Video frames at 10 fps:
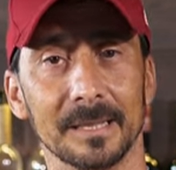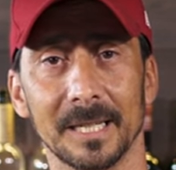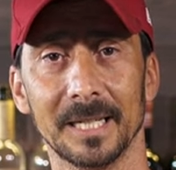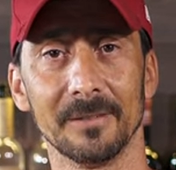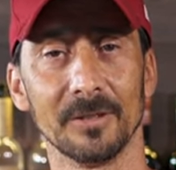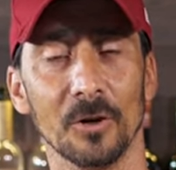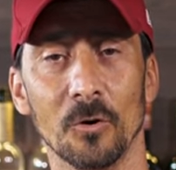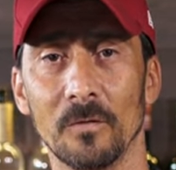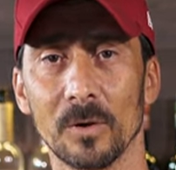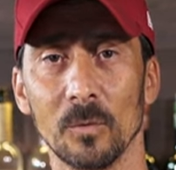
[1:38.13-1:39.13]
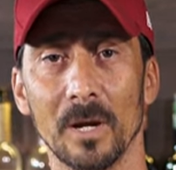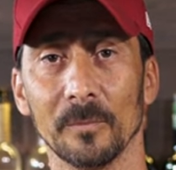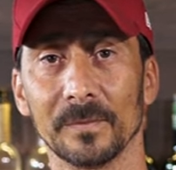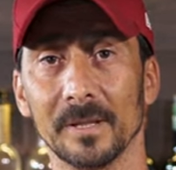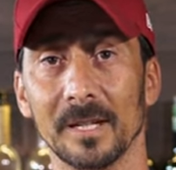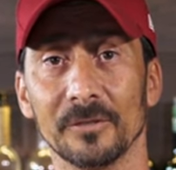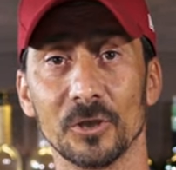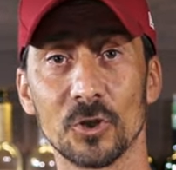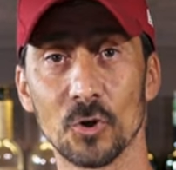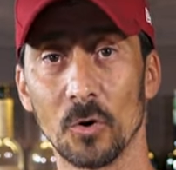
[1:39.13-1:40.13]
kind of overwhelmed of the
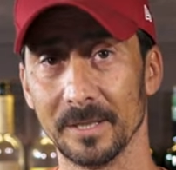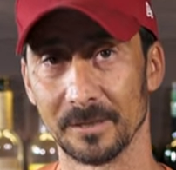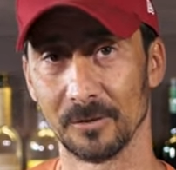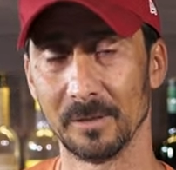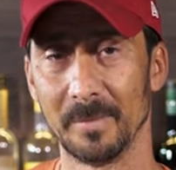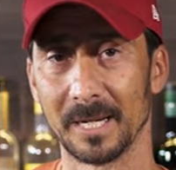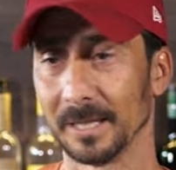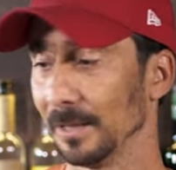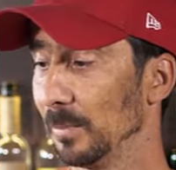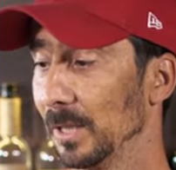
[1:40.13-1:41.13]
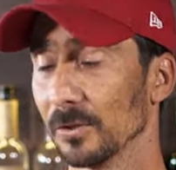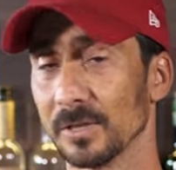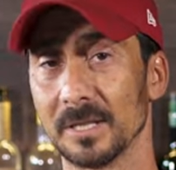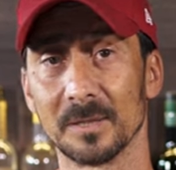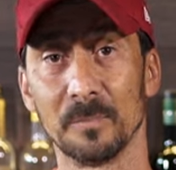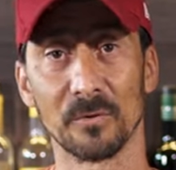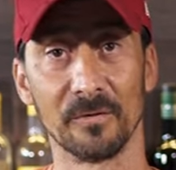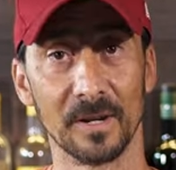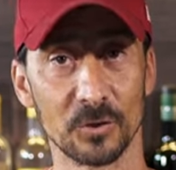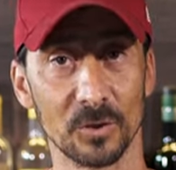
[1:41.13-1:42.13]
choice on the market, because there's a
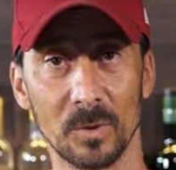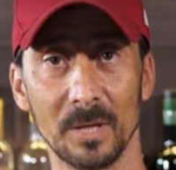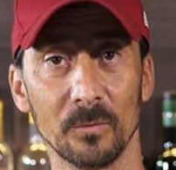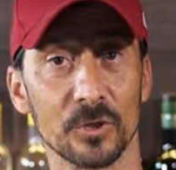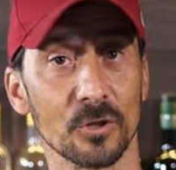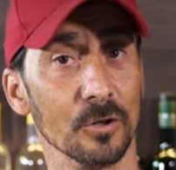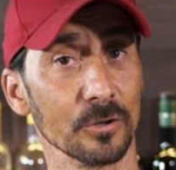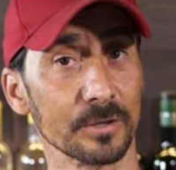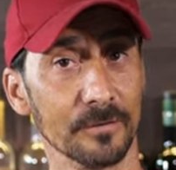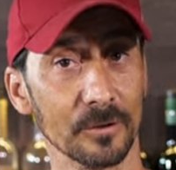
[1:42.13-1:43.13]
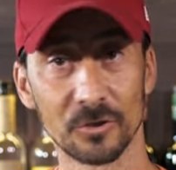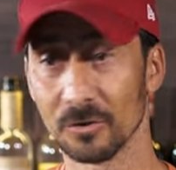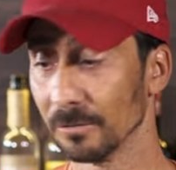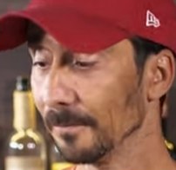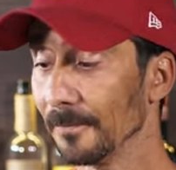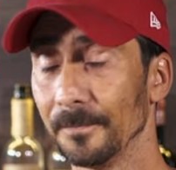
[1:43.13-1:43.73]
professional one which costs fortune,